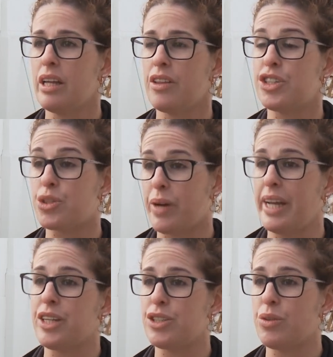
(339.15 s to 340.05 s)
the
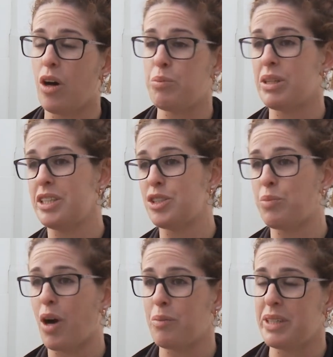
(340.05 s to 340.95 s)
training to all police
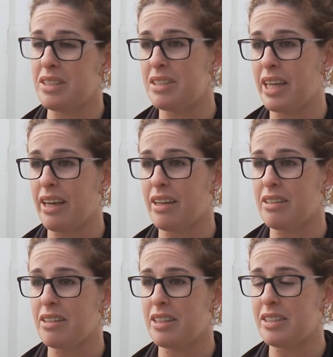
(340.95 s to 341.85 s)
departments
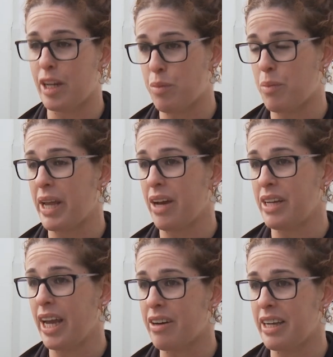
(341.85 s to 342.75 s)
in the Santa Barbara
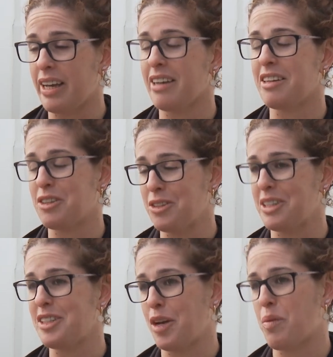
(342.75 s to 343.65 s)
County area,
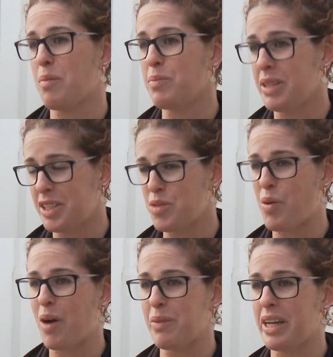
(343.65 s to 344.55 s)
including Santa Barbara Police
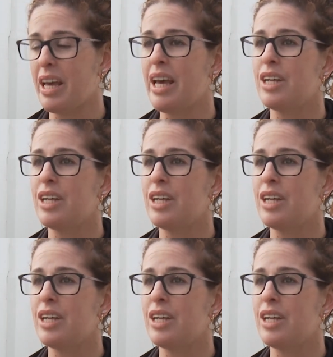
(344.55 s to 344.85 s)
Department.